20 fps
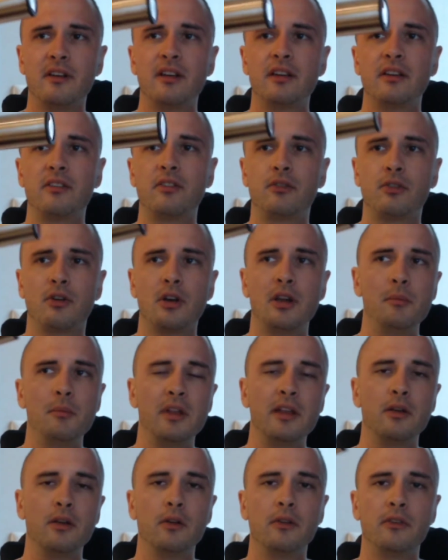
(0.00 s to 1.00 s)

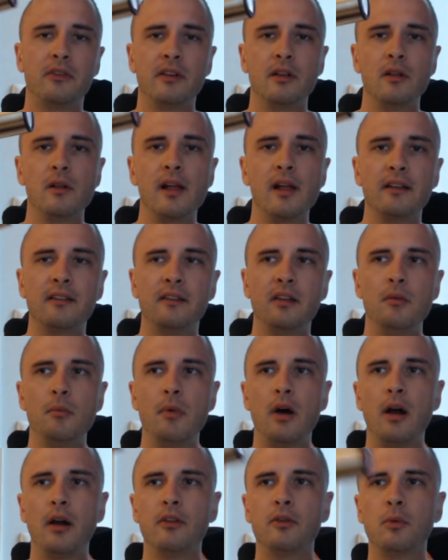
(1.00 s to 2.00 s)
extremely good single leg tib
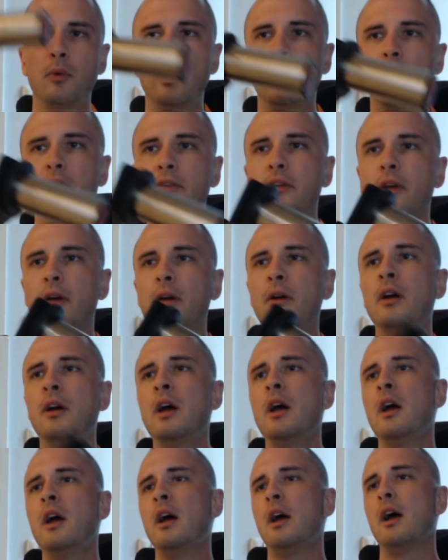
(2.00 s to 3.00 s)
bar as well. So
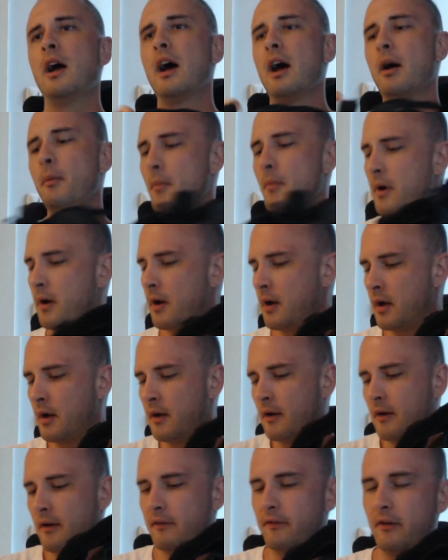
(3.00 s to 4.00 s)

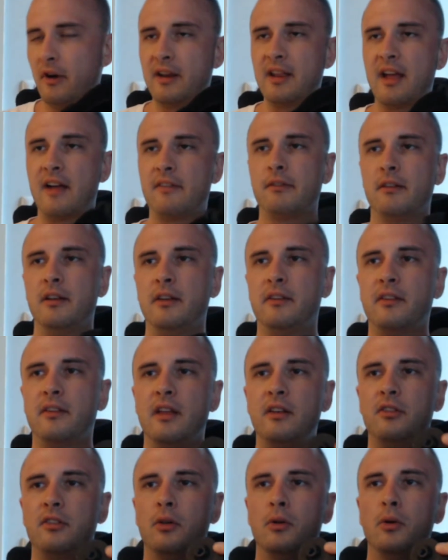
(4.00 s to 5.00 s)
Freak Athlete
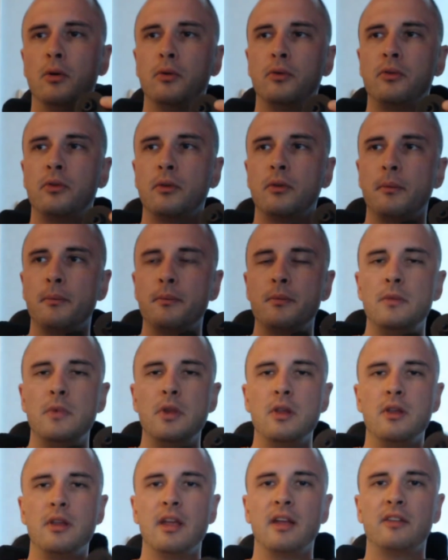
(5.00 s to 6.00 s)
Essentials, you
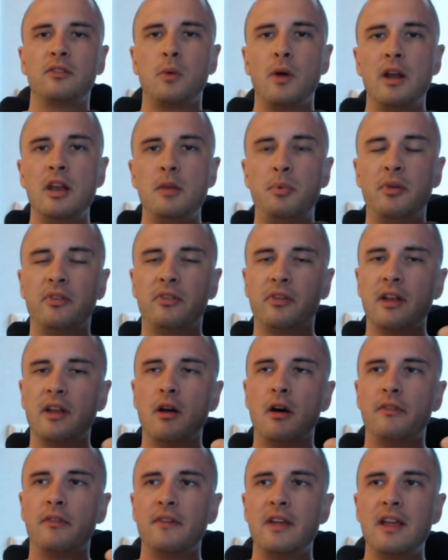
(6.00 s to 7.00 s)
can get 20%
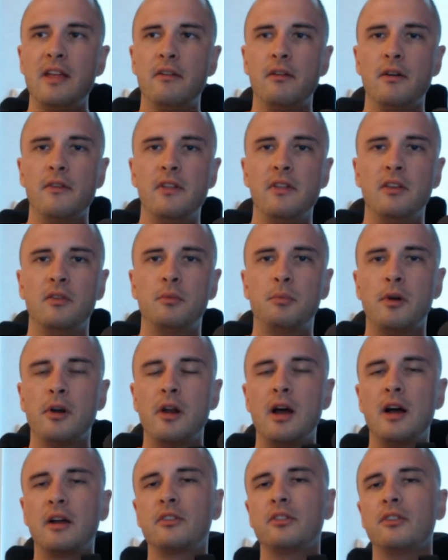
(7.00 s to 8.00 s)
off either of these
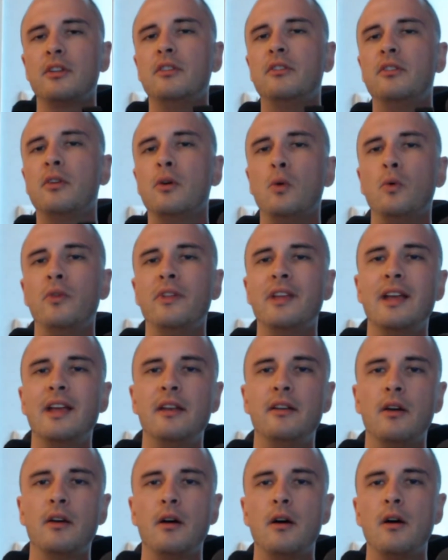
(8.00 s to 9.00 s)
products until the
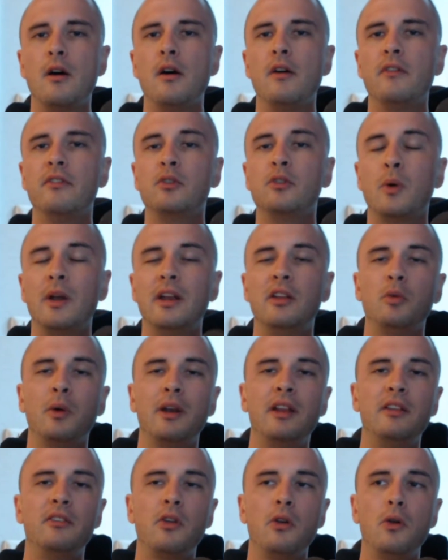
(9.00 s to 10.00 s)
end of
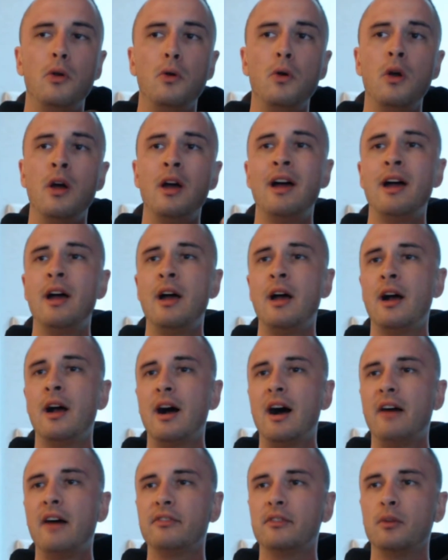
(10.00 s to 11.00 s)
2022,
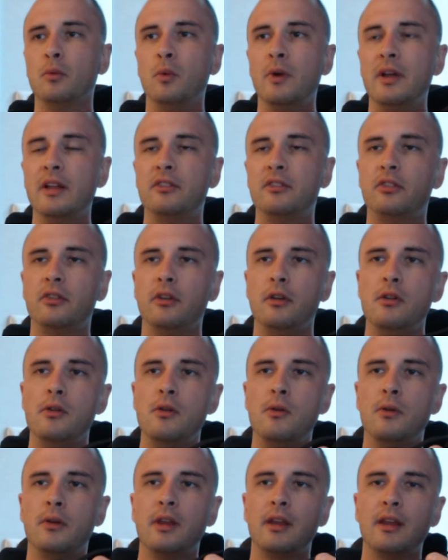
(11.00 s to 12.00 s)
after which
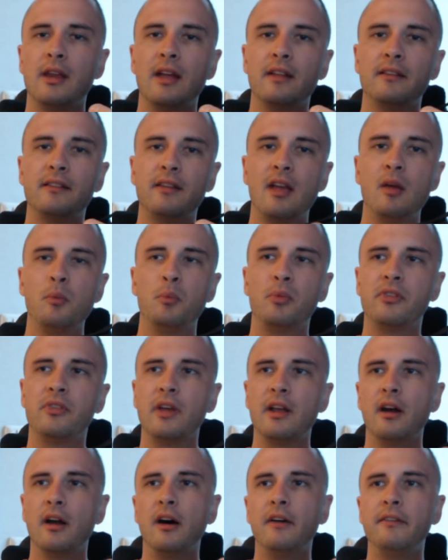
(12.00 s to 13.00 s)
you can get
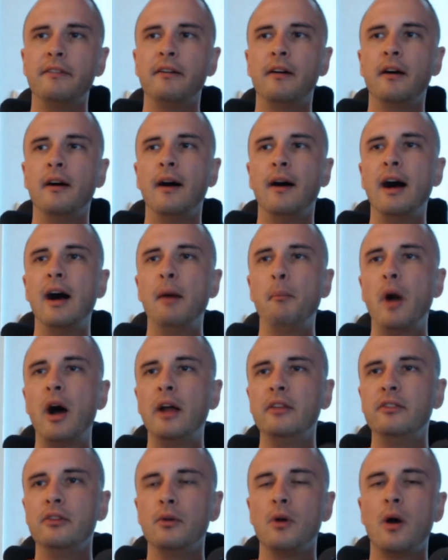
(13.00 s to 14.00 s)
10% off. I
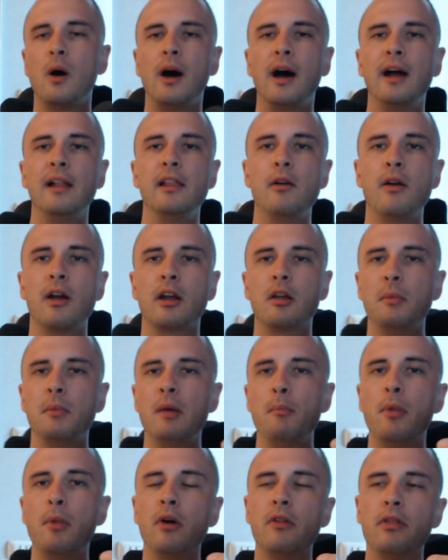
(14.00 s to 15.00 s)
do highly
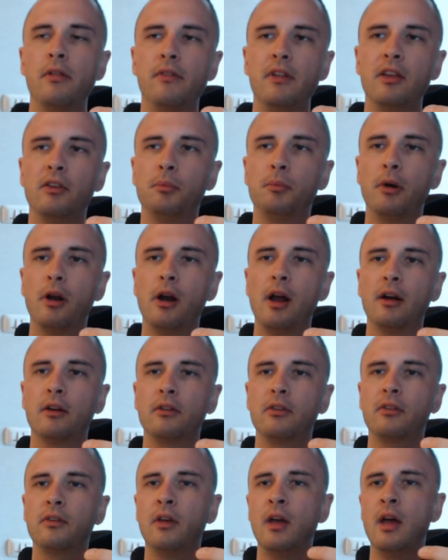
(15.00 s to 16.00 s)
recommend both of these
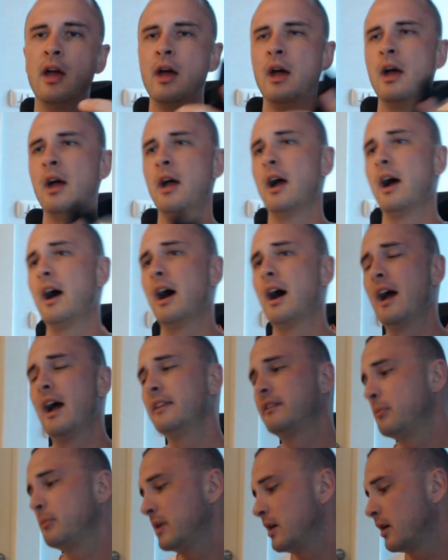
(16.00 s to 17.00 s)
products. And
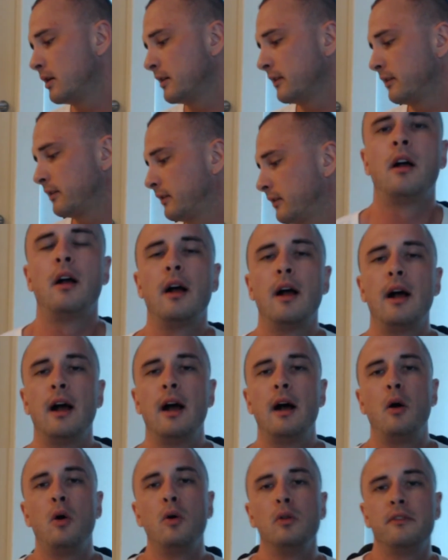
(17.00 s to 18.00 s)
to be honest,
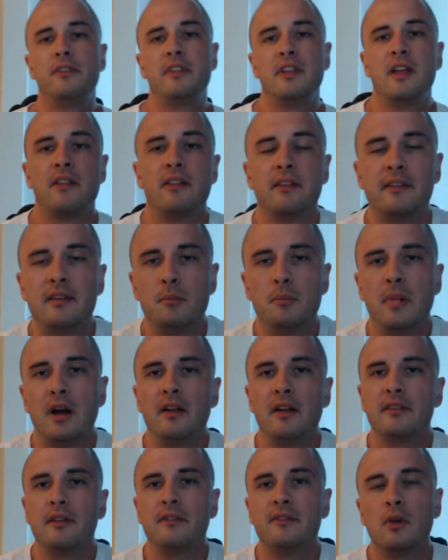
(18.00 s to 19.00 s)
all of the other tib
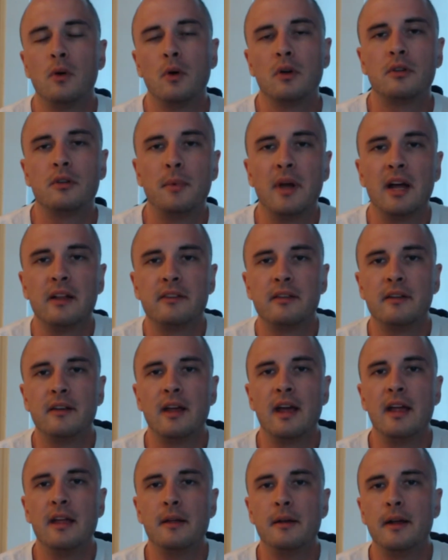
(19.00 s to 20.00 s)
bars I've talked about
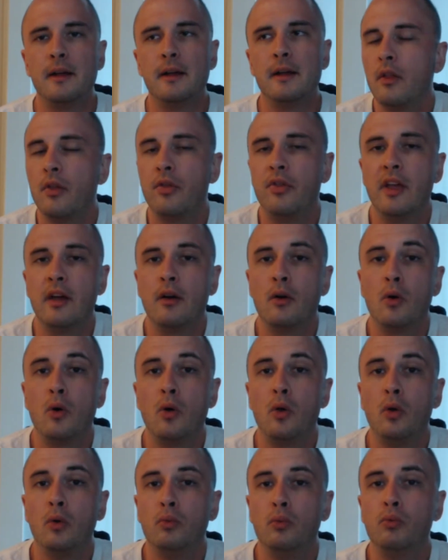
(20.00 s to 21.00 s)
today, they're
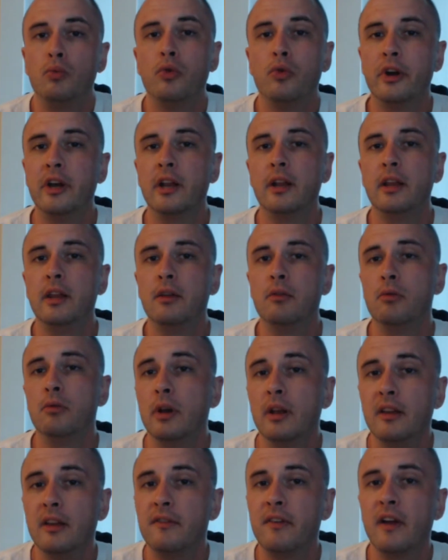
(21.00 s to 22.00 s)
all really,
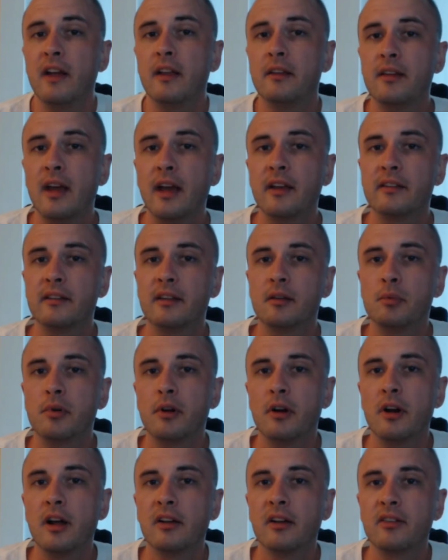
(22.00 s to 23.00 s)
really fantastic
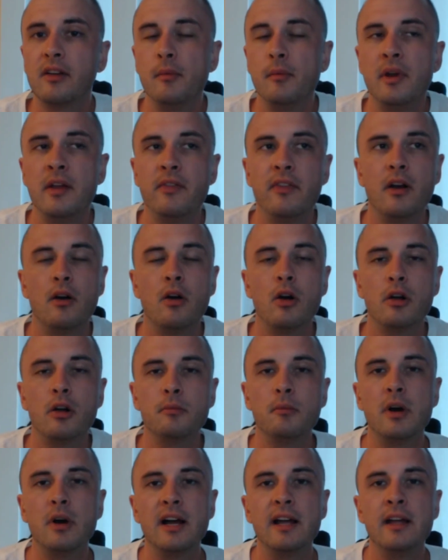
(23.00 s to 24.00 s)
products. I mean, they're on
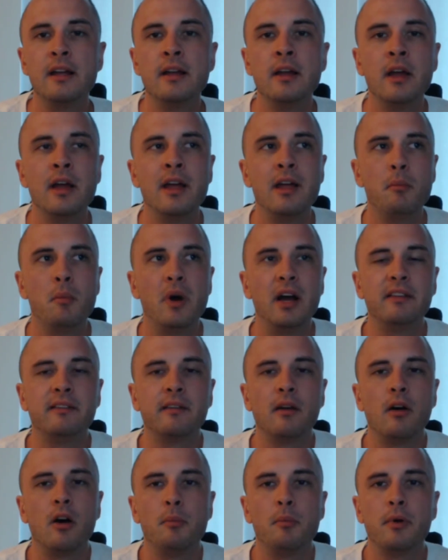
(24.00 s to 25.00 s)
my
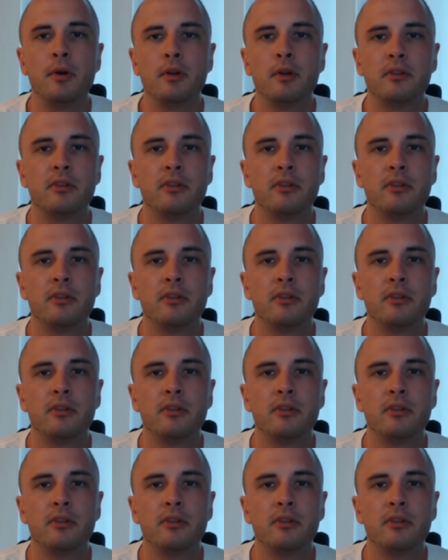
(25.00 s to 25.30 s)
top